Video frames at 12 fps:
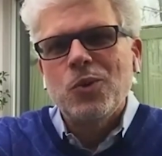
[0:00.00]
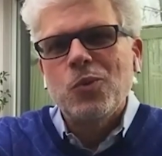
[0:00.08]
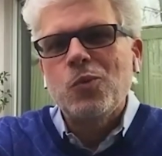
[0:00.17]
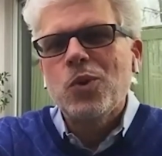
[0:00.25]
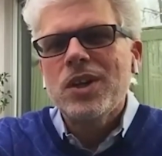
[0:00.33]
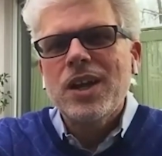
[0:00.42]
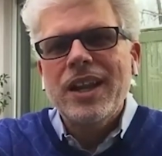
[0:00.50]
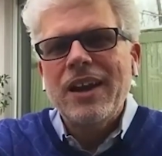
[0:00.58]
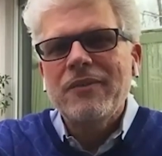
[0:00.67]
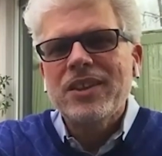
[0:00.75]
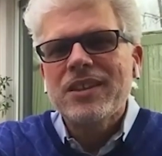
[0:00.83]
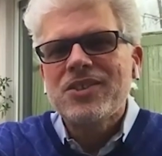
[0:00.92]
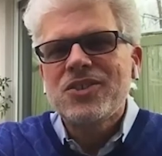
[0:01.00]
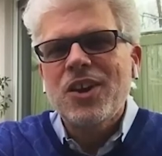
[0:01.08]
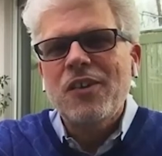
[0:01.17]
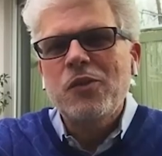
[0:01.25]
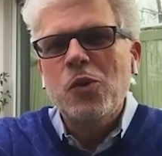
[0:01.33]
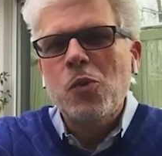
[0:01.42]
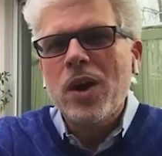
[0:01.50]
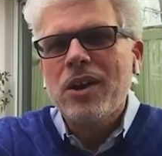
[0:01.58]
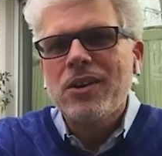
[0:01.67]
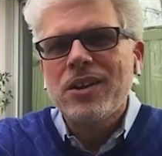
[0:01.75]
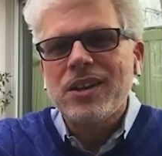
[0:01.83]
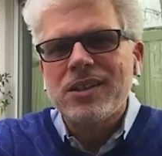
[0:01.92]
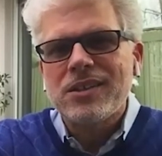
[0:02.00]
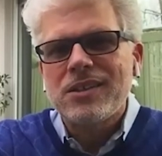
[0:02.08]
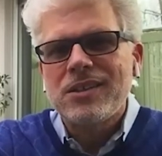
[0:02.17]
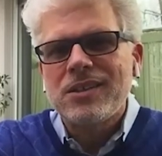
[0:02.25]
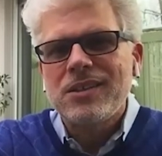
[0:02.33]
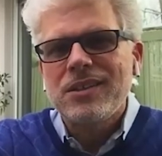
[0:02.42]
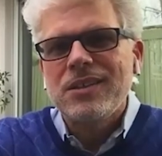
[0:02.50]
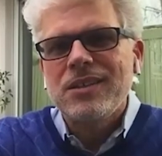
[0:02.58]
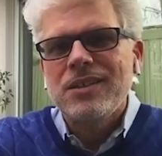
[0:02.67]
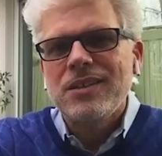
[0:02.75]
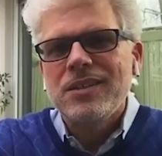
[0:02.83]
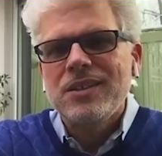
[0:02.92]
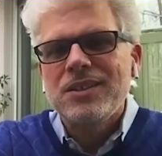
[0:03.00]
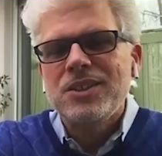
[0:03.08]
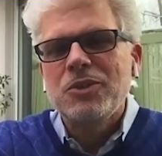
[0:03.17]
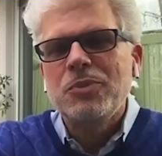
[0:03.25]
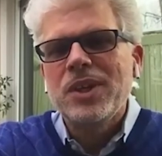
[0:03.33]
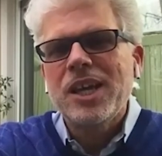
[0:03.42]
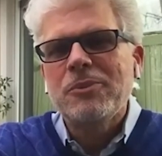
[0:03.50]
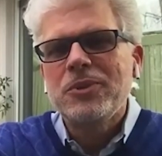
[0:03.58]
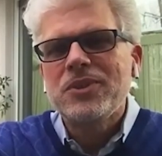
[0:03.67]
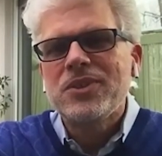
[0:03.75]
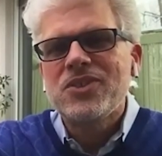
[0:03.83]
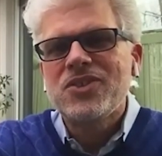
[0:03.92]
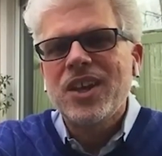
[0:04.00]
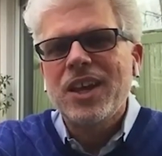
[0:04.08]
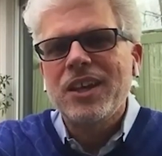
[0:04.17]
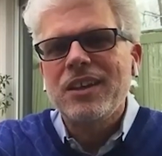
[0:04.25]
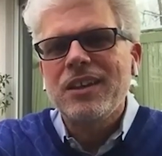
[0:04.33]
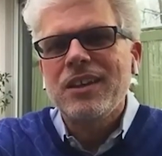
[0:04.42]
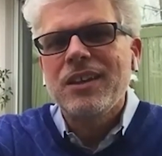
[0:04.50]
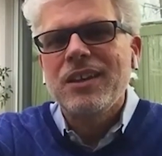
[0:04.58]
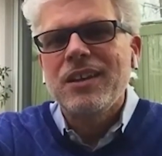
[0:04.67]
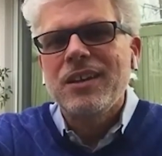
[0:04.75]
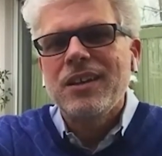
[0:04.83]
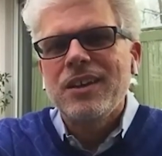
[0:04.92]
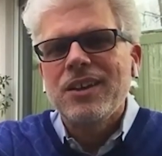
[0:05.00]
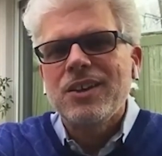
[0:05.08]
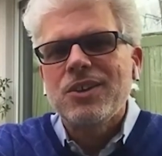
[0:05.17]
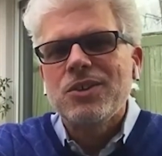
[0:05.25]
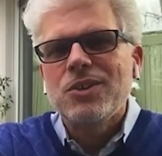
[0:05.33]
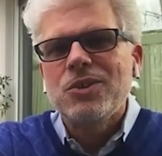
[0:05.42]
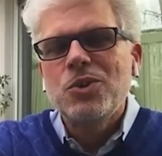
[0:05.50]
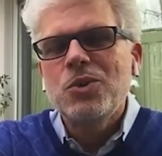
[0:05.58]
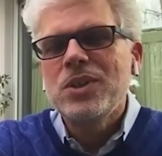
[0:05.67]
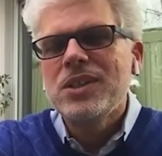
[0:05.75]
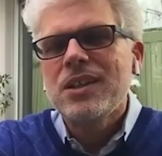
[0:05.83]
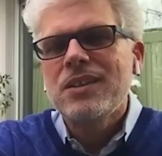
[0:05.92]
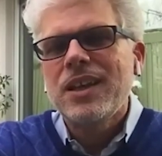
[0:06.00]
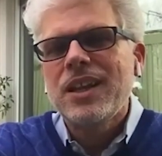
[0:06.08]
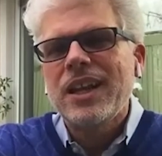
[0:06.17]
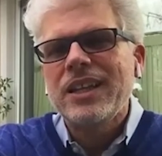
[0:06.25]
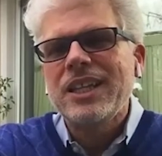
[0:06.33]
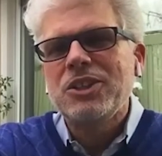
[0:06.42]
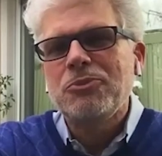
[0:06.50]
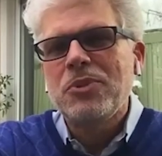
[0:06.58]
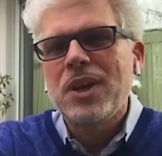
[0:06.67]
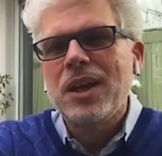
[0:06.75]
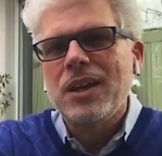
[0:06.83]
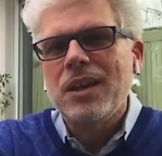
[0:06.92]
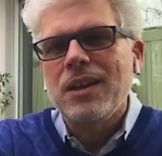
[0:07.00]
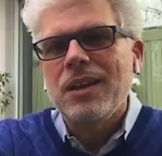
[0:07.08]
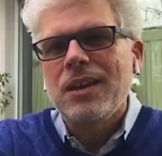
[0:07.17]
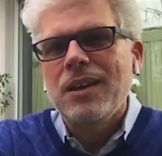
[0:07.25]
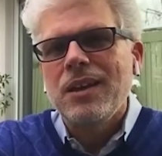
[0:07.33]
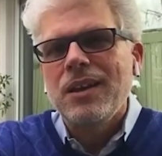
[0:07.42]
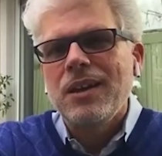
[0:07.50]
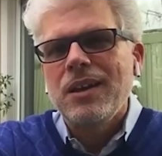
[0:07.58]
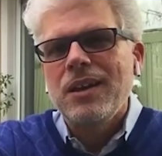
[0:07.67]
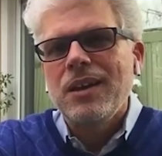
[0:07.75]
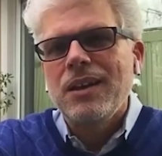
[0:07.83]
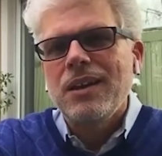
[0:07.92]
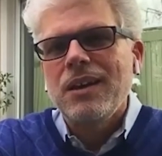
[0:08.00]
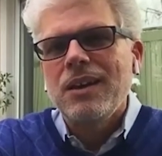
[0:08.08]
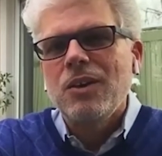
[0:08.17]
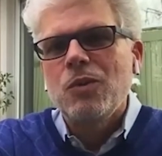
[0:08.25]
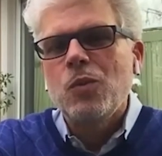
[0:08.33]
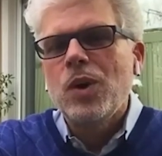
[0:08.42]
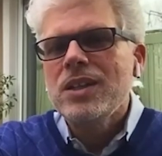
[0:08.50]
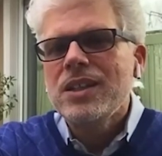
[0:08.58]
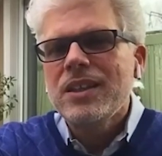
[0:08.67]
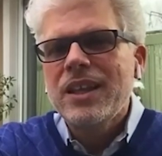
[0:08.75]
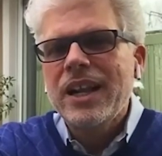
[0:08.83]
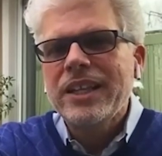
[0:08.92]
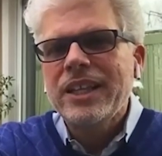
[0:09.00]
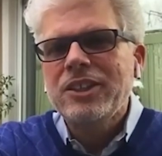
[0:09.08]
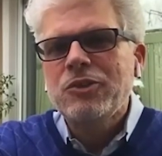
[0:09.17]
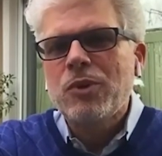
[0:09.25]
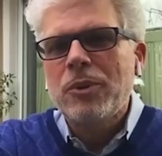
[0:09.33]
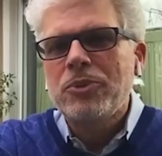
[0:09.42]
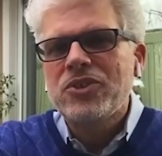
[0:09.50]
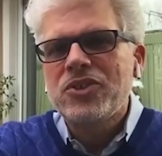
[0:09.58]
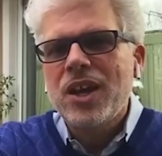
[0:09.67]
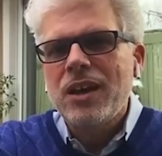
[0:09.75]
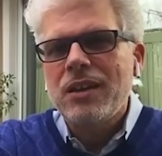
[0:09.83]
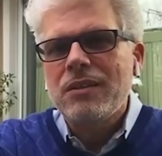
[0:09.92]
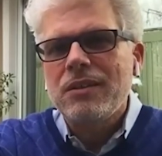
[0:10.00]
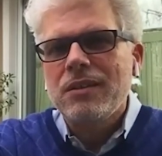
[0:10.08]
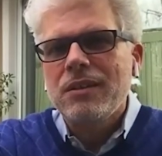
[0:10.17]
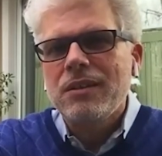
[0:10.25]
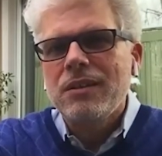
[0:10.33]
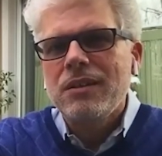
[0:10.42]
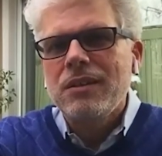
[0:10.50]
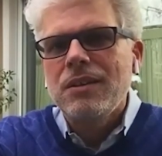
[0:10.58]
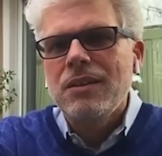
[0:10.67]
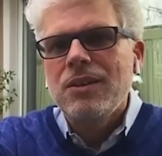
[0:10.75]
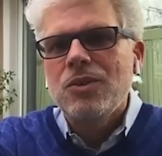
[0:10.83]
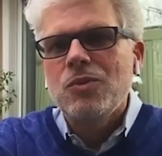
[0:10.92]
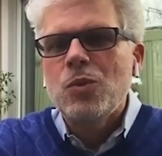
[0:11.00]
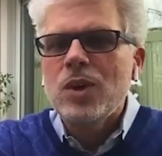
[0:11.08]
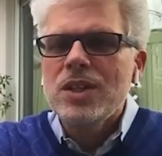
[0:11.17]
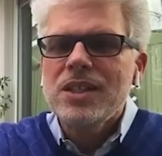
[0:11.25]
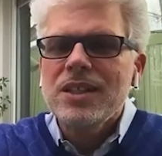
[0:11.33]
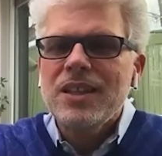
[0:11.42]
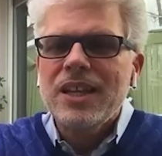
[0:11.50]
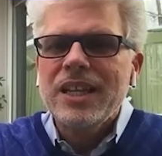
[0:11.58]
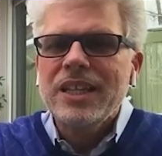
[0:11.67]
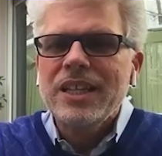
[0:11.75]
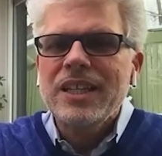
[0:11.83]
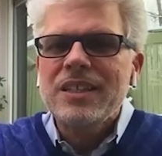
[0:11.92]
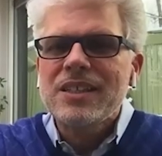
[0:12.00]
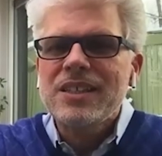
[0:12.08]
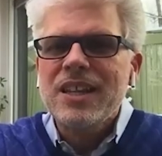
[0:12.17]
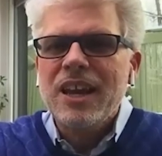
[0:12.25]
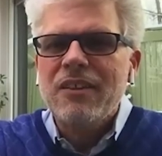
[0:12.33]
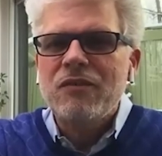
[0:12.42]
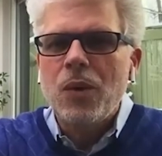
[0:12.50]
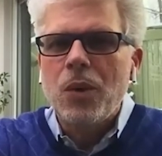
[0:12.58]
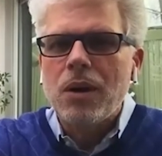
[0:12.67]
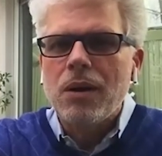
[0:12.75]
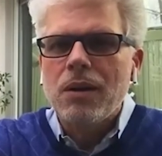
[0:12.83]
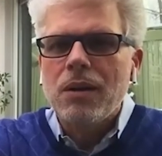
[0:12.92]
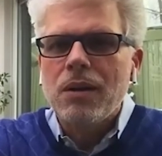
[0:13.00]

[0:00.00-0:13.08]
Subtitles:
We're not having the self-awareness to be able to say, who is it that I need to be? What is it that I need to represent? What is it that I need to stand for?